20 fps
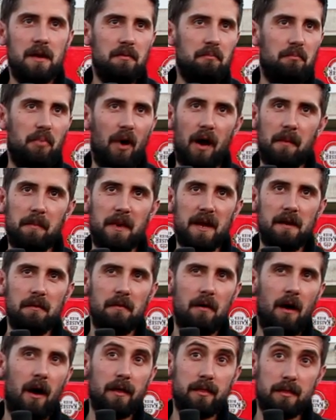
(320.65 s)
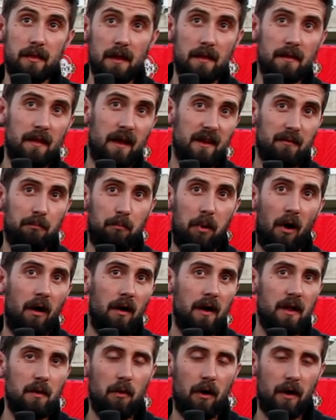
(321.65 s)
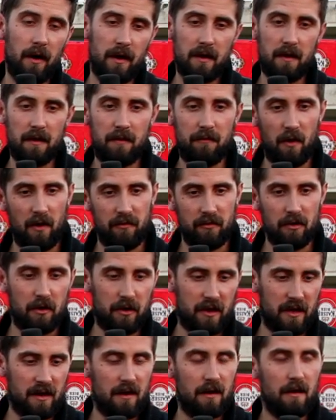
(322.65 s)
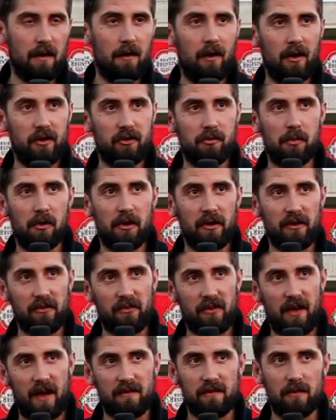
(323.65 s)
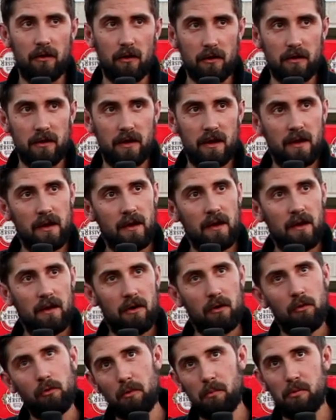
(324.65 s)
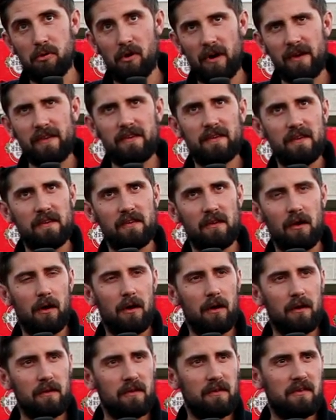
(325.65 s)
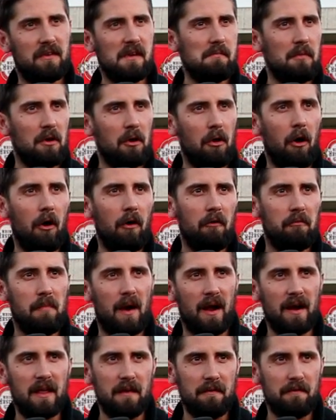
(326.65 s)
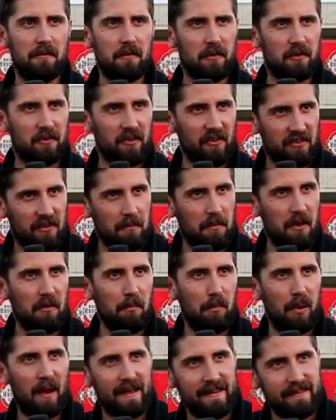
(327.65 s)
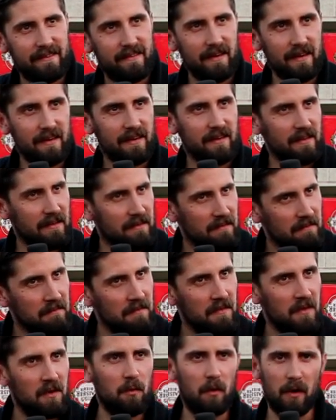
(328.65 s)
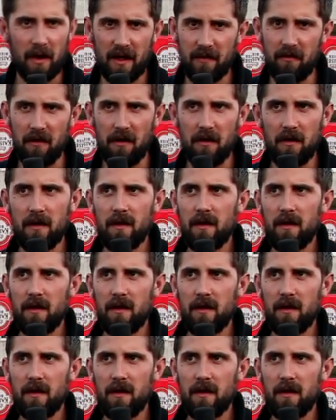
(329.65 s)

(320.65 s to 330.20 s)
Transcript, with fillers: But I mean, I think that's partly why, if you ever look in a hydroponics catalogue, all the prices are seem a lot of money for just a bit of plastic and whatever.